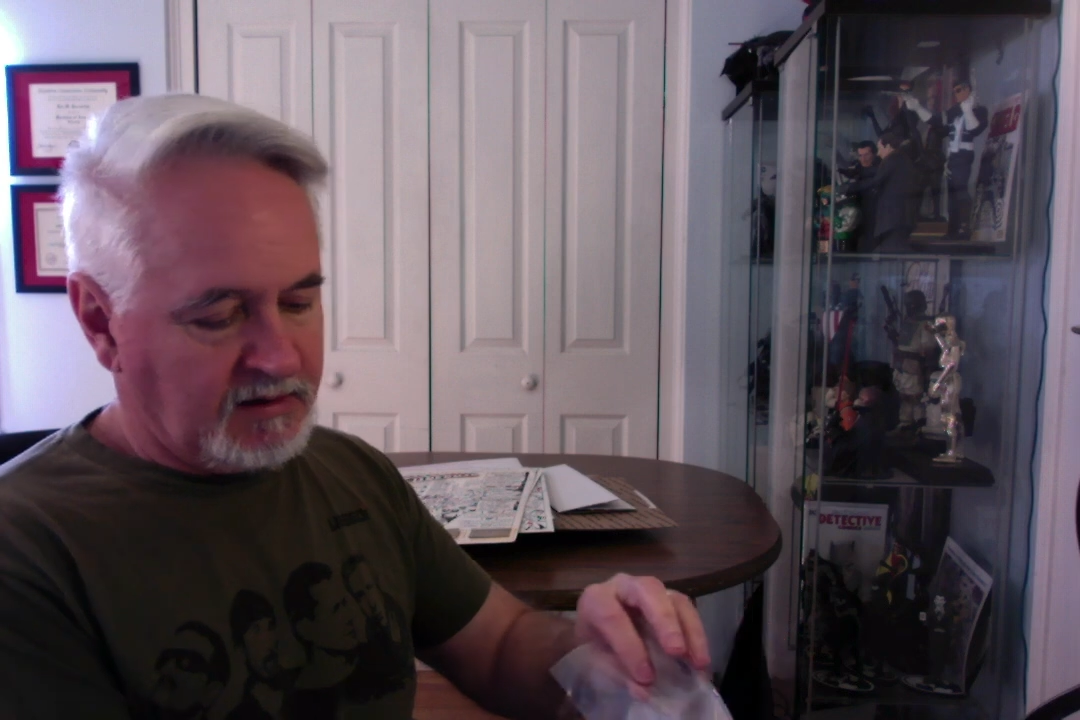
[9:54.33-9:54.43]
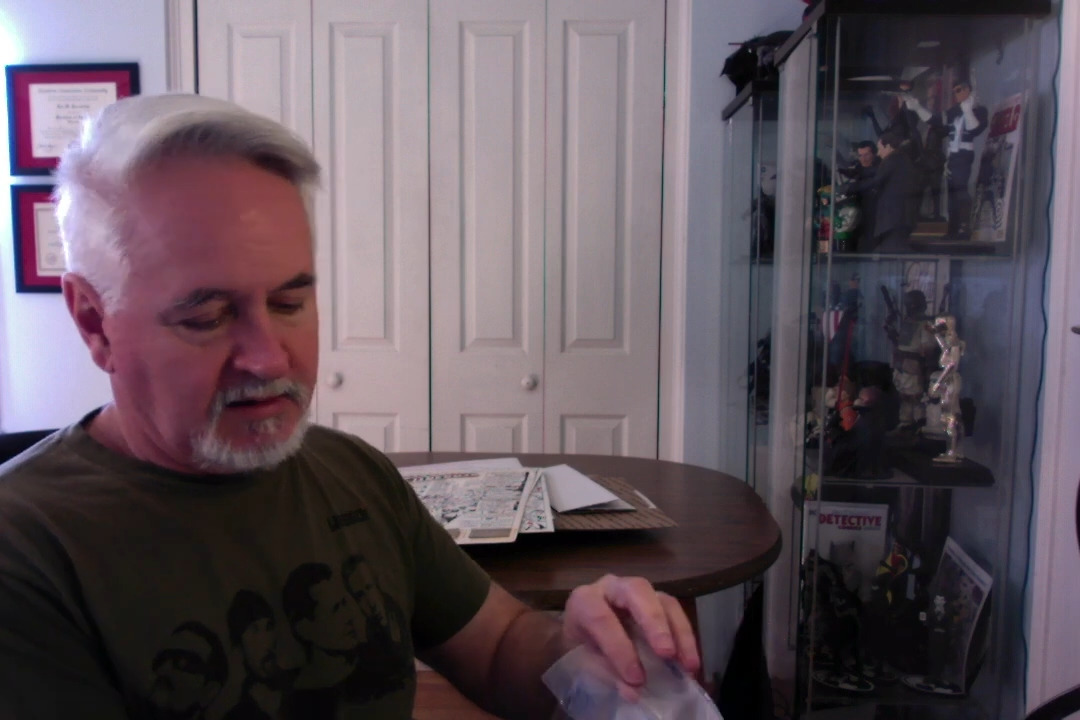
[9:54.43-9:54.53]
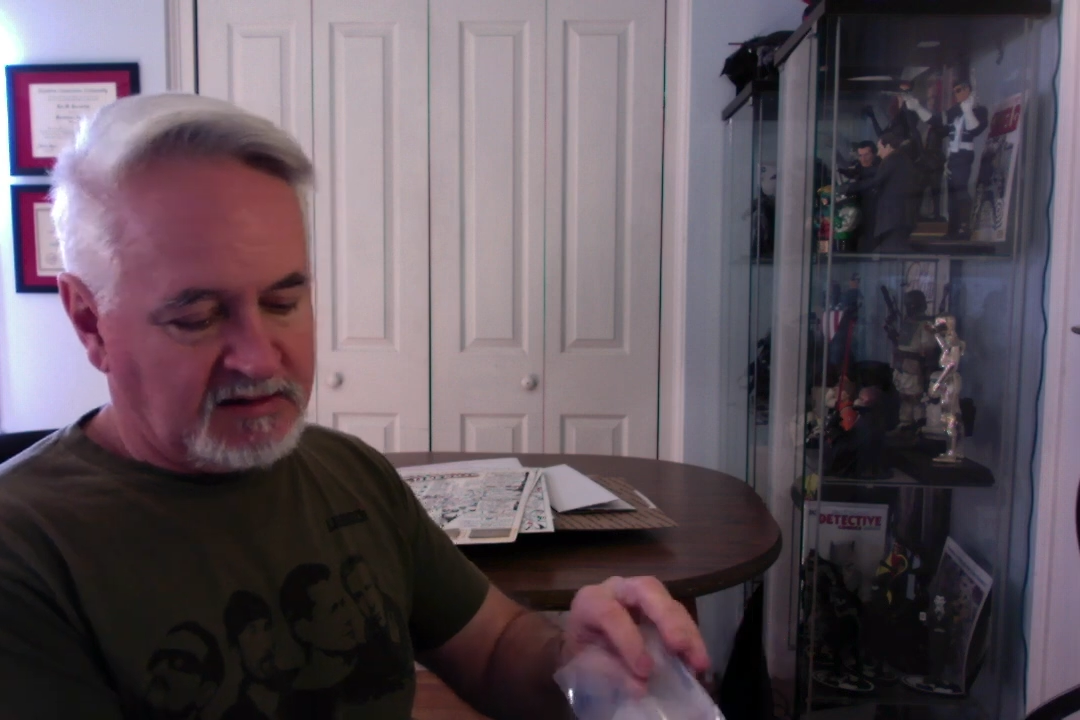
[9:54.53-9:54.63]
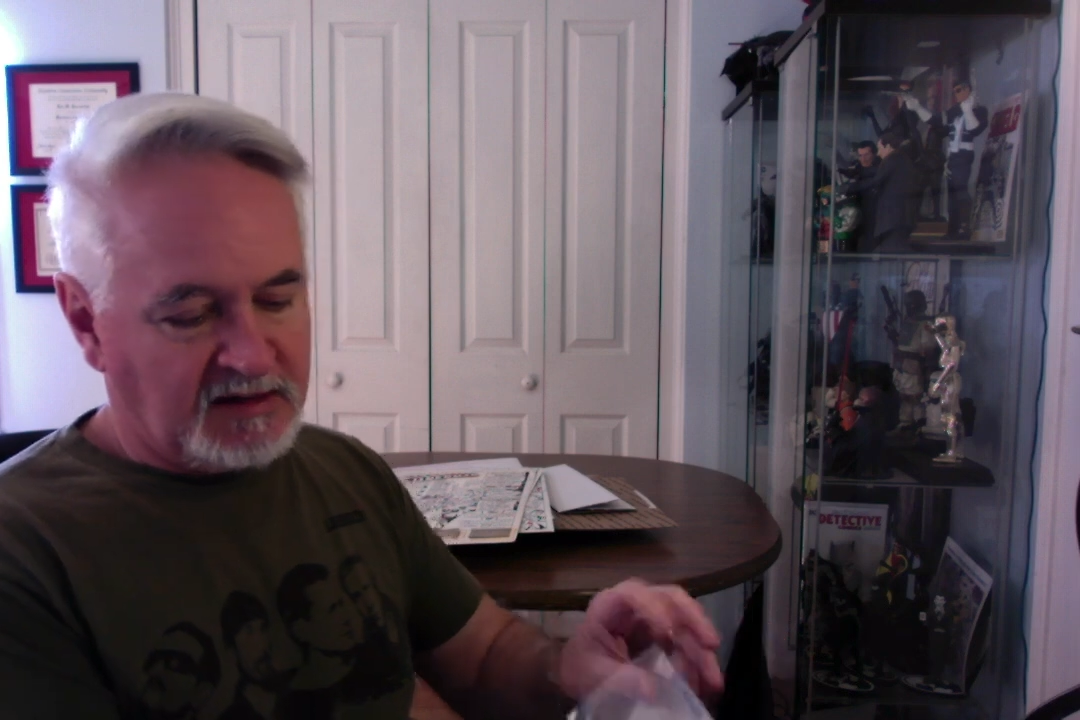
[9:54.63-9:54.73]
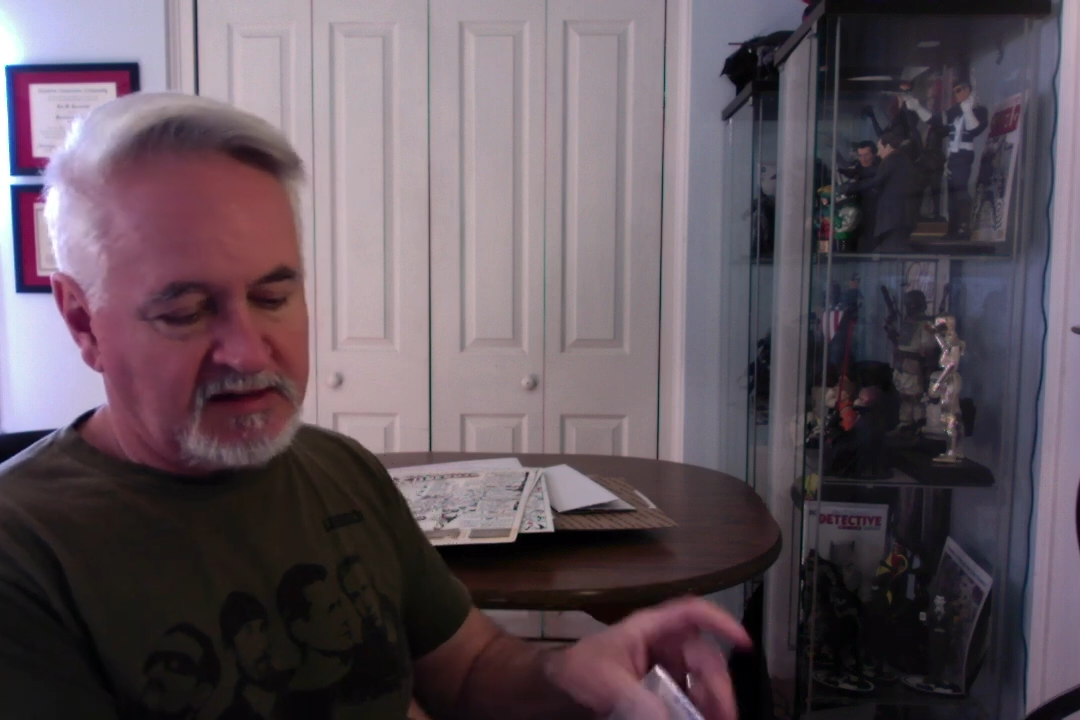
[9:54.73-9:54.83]

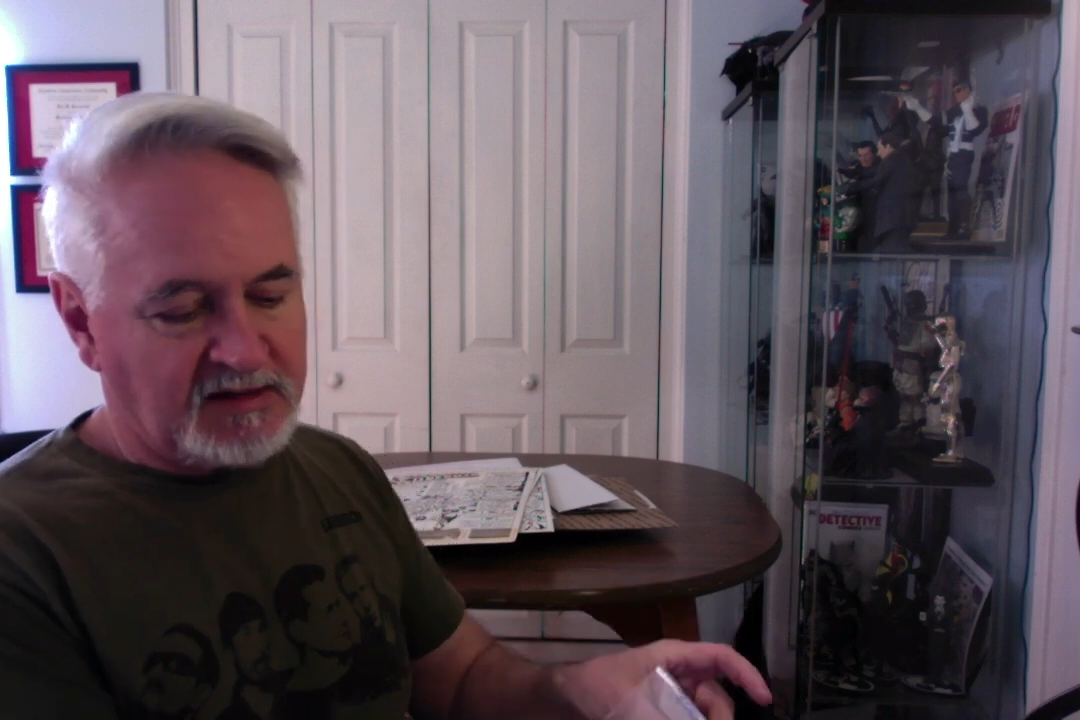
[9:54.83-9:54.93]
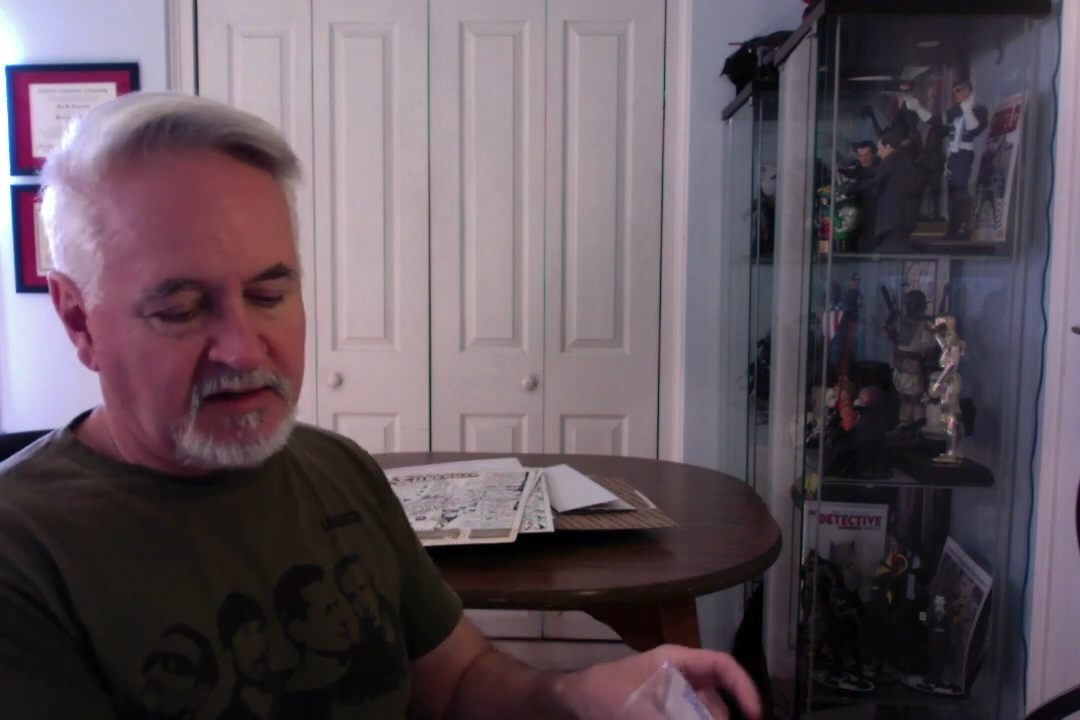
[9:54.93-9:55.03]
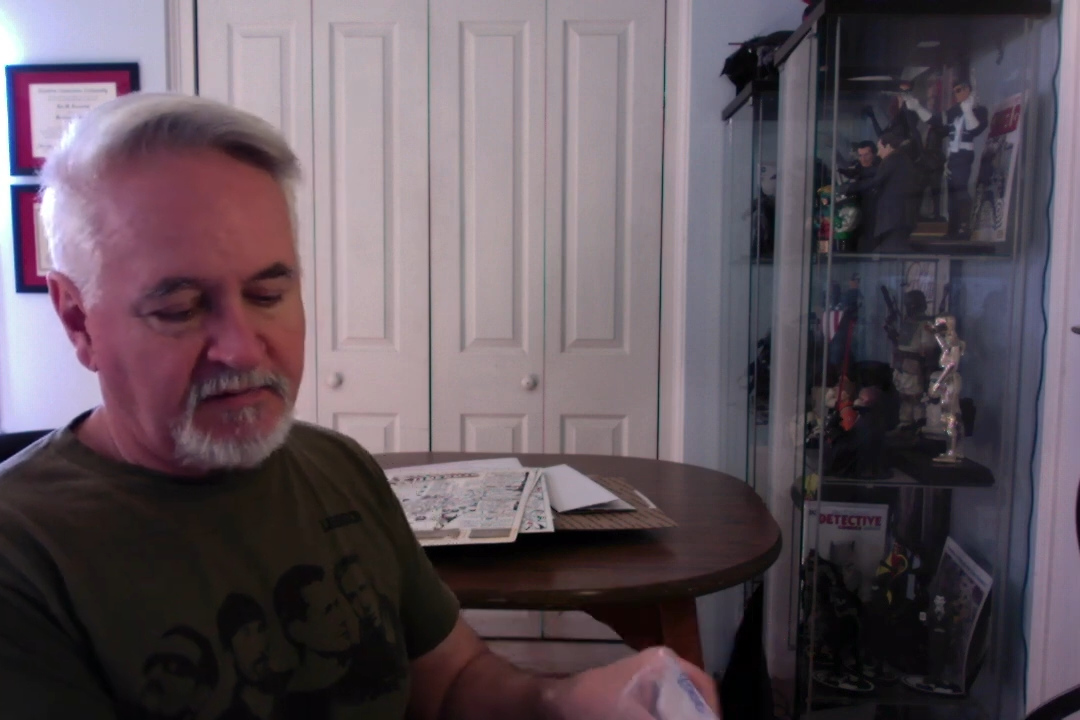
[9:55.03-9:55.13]
DC